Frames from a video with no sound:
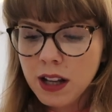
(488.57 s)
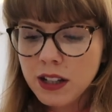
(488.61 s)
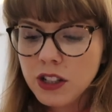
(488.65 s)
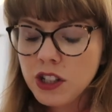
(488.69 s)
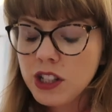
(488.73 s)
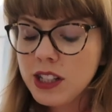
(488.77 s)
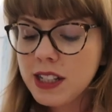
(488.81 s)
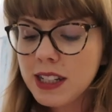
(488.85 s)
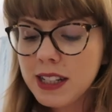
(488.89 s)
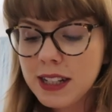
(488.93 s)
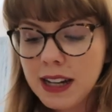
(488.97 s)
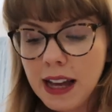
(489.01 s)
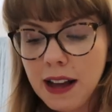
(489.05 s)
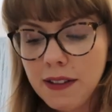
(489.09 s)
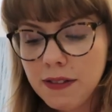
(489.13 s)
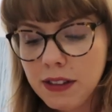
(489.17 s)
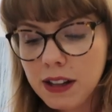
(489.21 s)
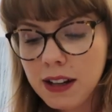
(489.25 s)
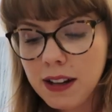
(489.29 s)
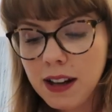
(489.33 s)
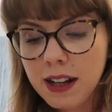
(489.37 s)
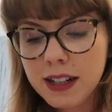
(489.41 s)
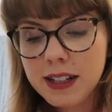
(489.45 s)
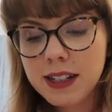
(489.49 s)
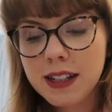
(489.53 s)
She didn't have
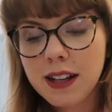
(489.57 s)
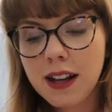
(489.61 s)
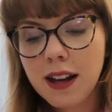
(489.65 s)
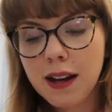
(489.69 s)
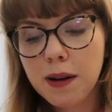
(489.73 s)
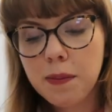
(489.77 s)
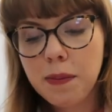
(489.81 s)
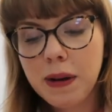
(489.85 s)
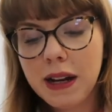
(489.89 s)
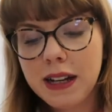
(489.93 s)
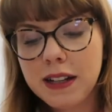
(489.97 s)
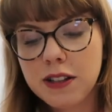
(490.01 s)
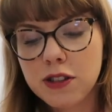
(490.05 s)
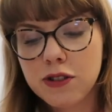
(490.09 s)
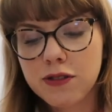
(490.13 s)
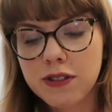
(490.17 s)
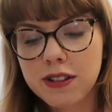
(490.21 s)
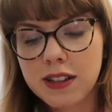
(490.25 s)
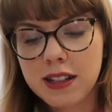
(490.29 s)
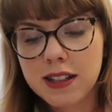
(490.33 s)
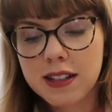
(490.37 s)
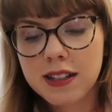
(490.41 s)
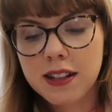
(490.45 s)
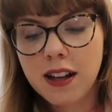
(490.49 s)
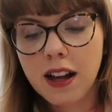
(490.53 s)
the lighter colour blazer
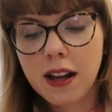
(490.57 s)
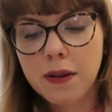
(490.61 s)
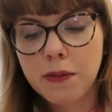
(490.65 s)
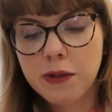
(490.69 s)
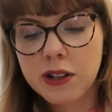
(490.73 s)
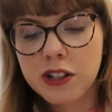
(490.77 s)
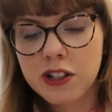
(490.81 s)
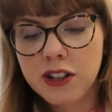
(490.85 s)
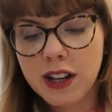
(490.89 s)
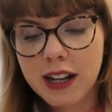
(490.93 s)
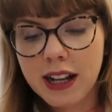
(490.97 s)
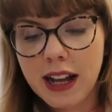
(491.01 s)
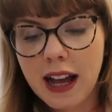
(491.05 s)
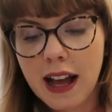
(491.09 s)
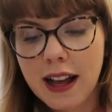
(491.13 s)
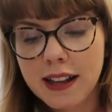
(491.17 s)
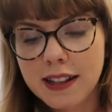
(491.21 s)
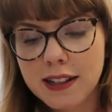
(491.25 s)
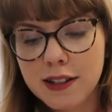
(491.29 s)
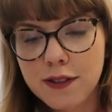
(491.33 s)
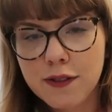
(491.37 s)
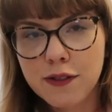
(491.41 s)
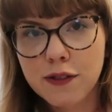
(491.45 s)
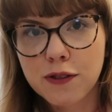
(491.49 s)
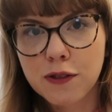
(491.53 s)
at this time, which I
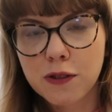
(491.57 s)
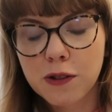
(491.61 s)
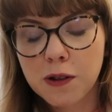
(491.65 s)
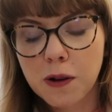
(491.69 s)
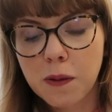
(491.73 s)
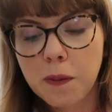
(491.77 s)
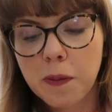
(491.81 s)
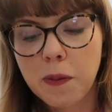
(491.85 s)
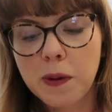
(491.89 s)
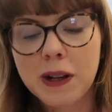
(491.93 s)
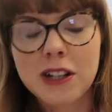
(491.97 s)
asked for,